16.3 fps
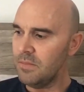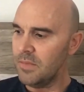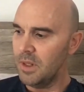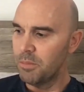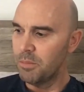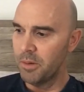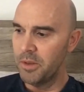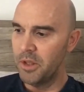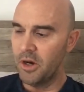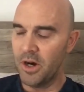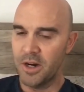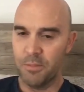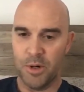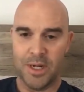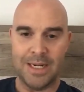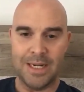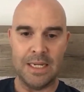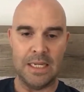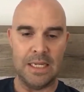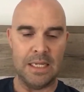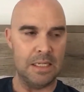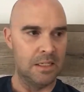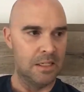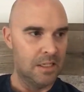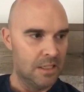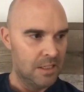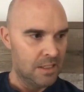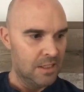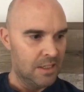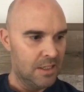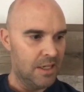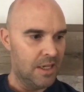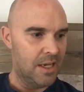probably the height of my knee,
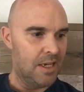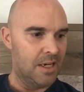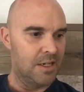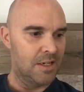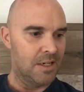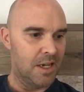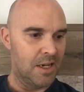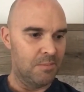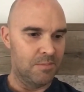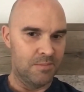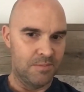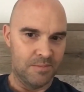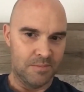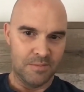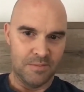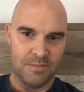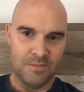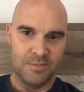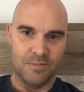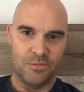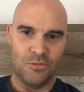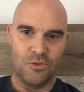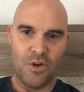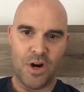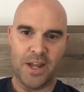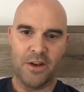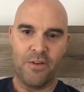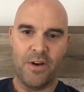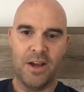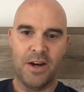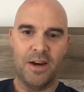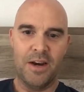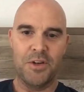and running
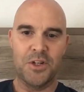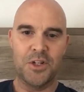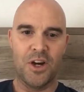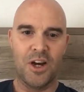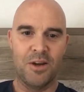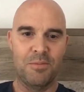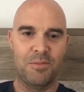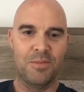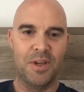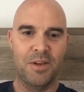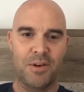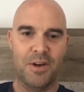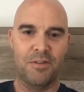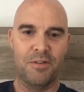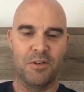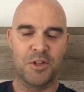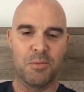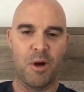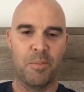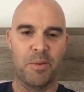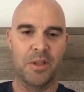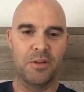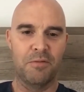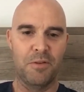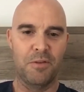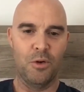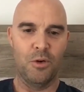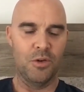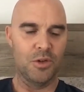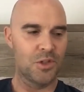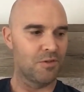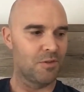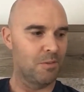around every time, even if I was mopping the
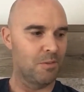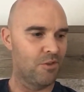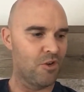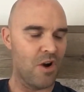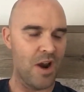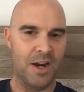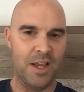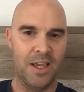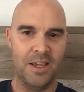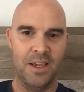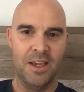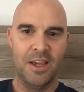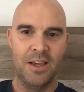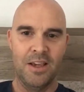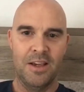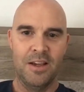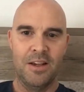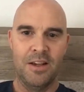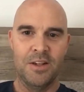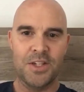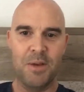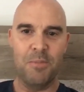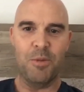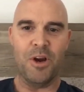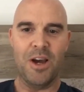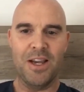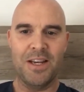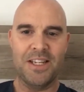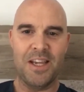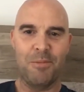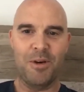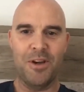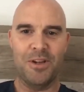floors from trainee, Sing Brian,
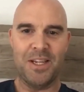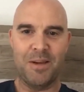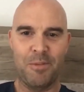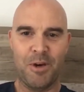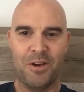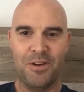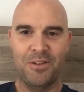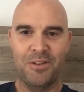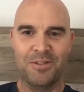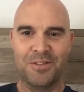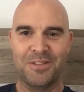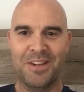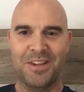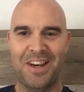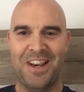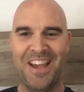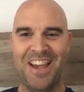demo, and